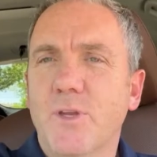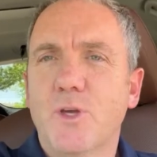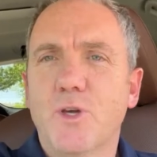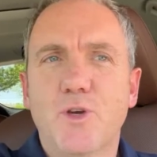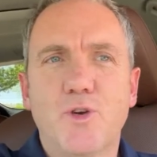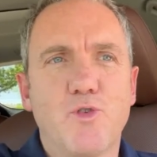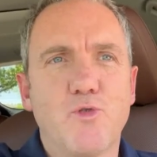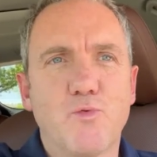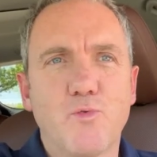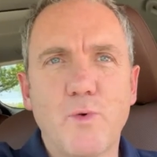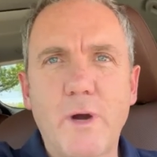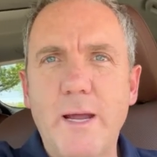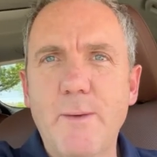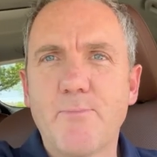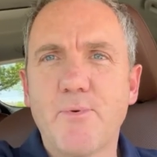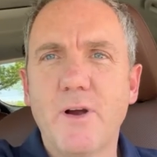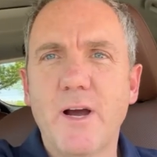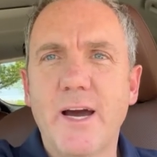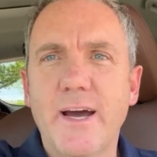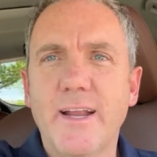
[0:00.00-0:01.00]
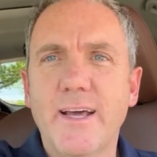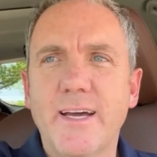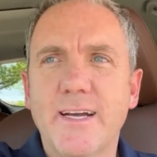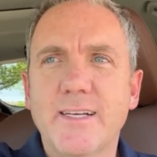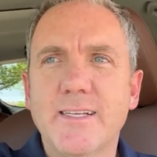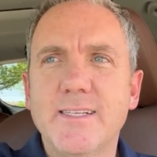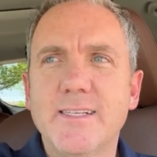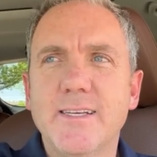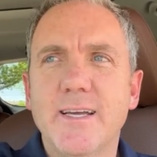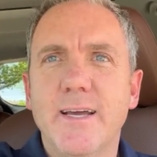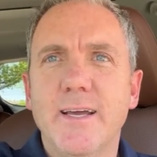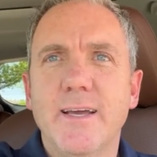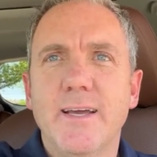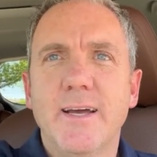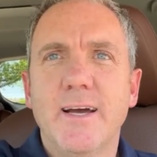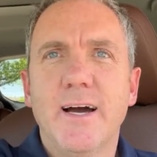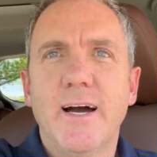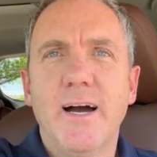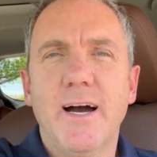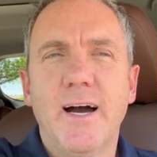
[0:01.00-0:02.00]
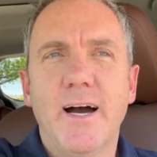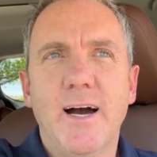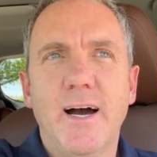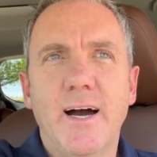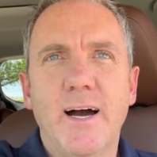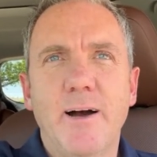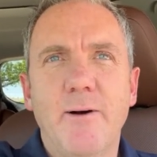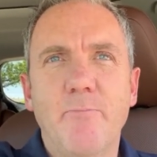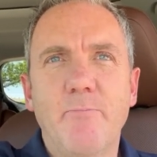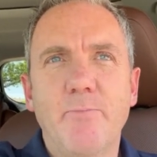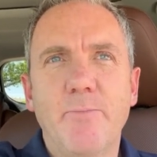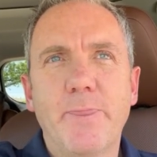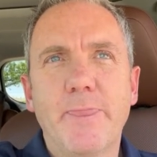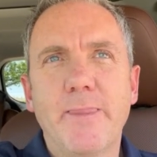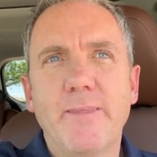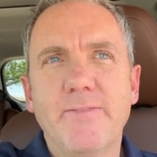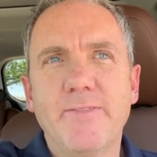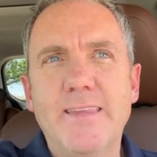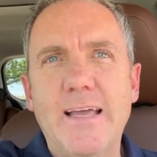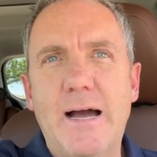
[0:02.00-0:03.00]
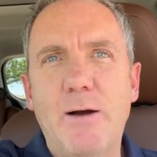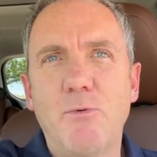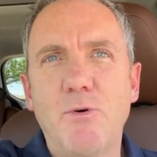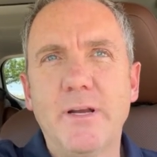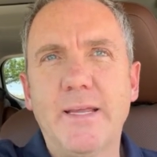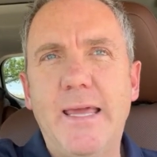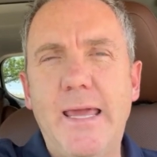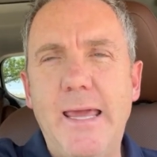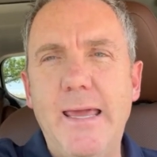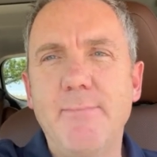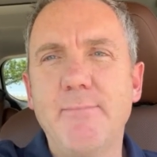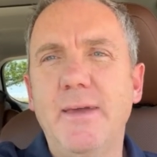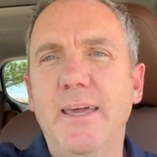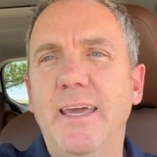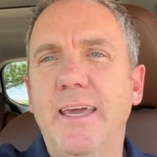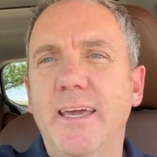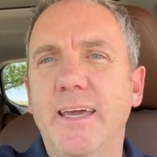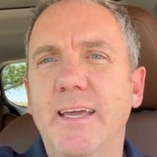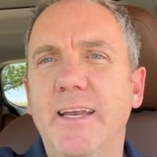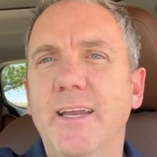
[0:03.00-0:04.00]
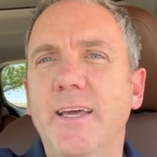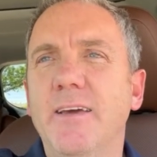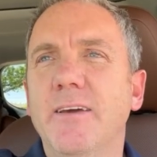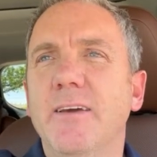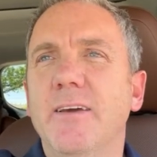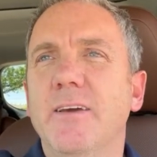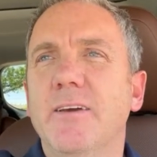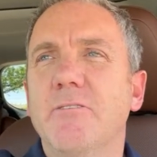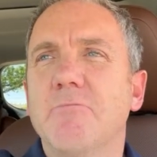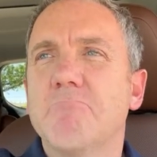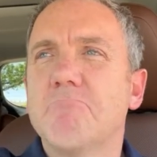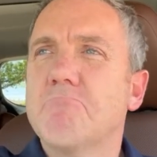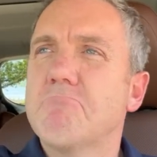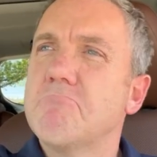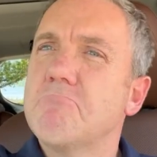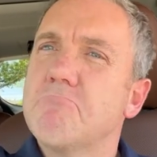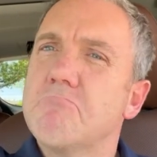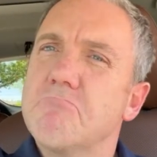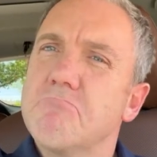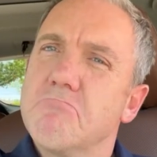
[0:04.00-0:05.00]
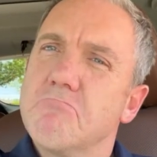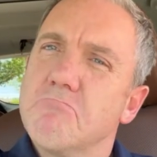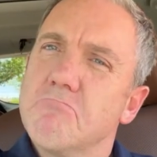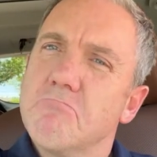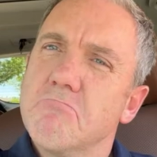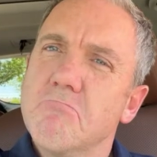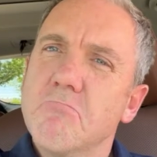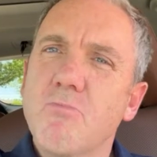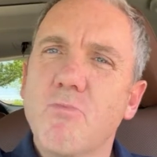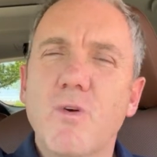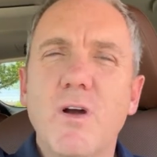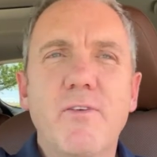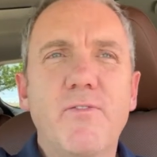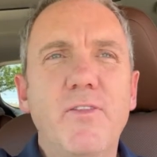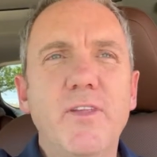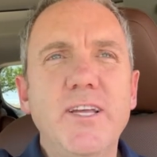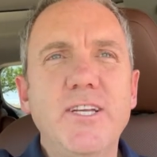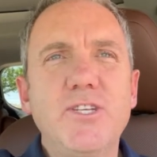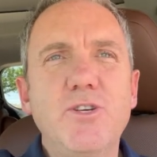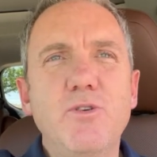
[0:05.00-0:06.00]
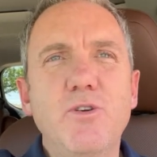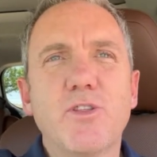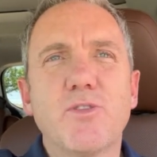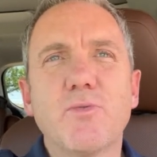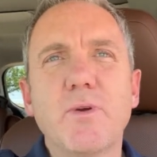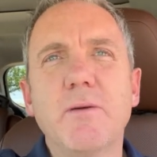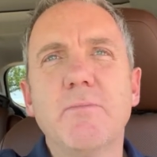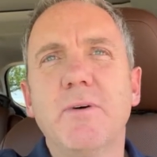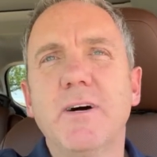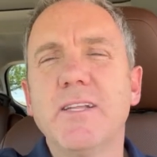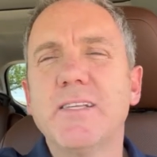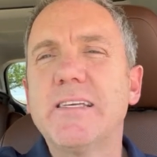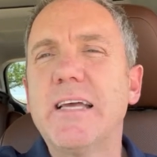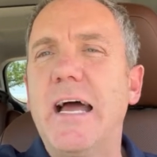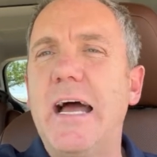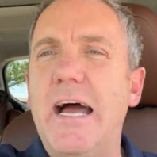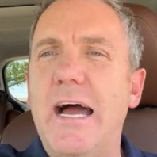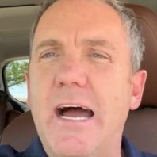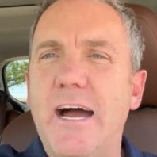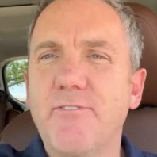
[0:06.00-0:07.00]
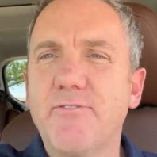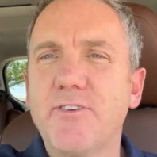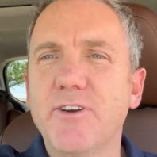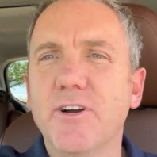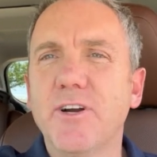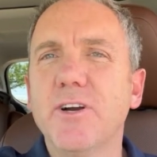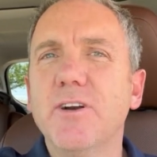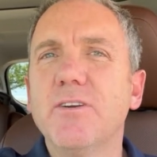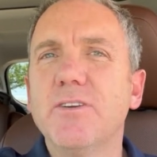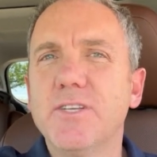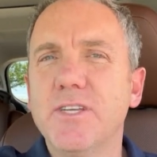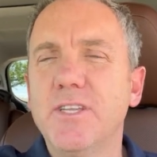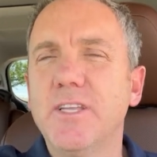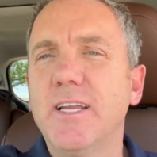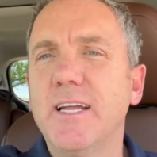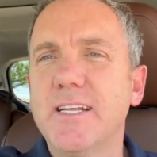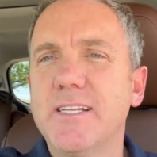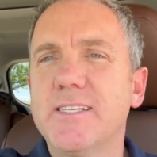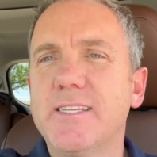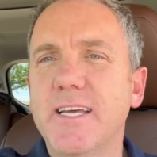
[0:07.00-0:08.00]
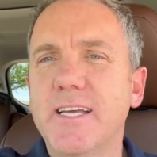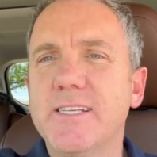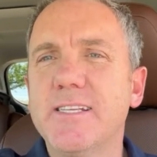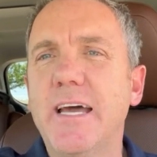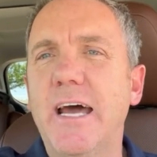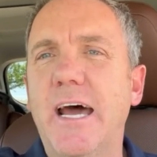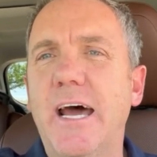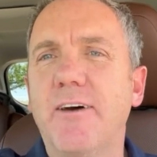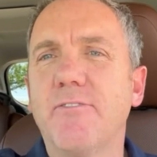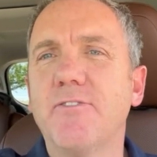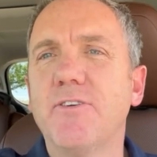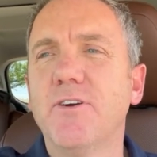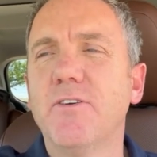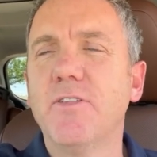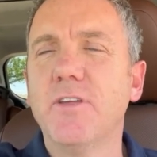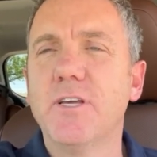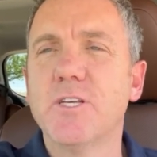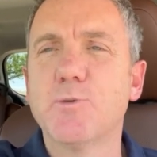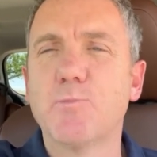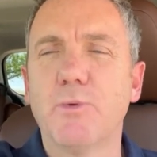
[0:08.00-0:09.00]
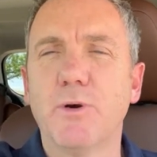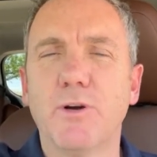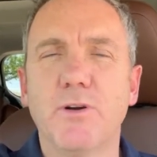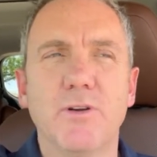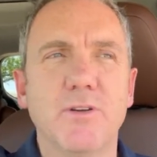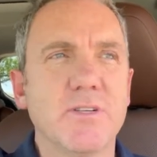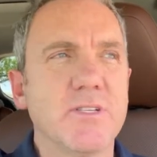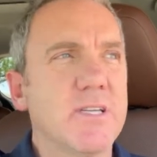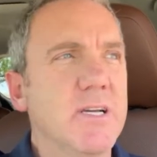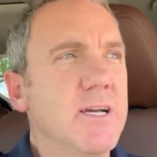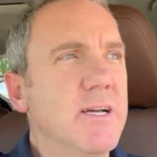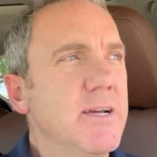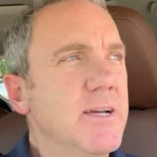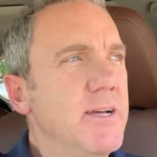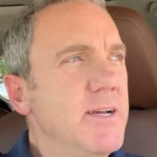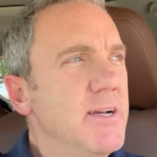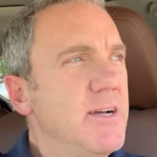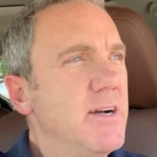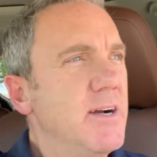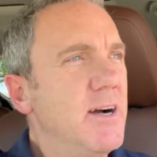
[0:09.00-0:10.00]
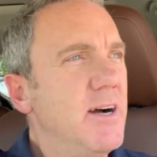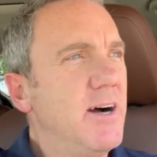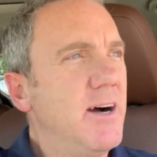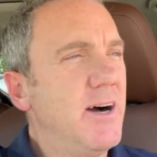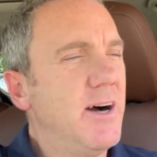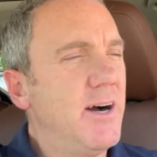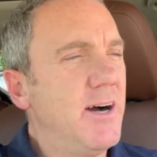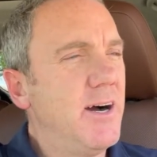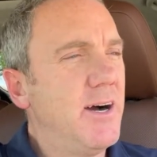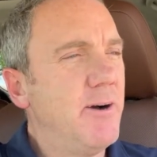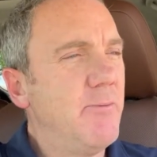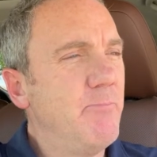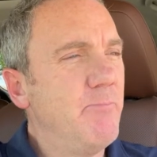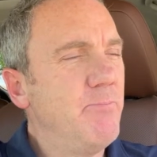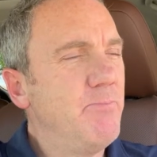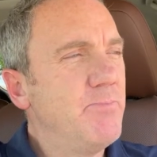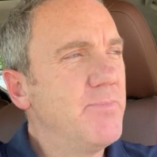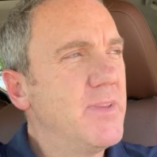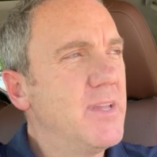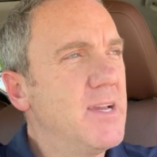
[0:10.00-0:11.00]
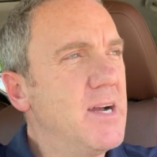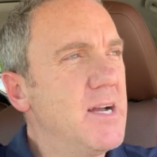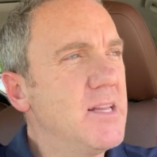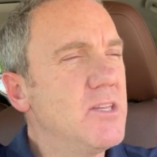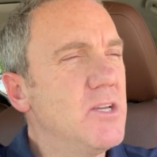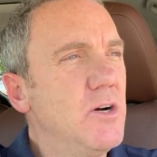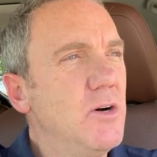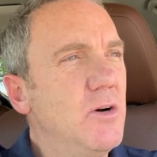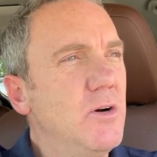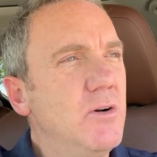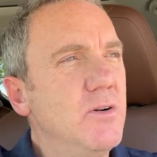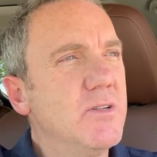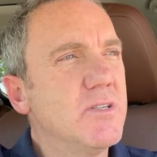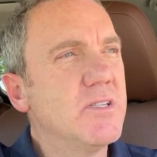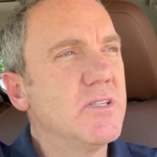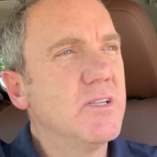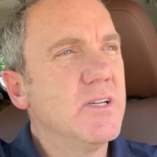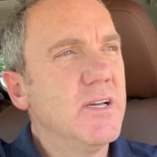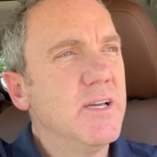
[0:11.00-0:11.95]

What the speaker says: Great product. That one came in roughly 2 to 3 months to the United States, after the Spurtles. Got those,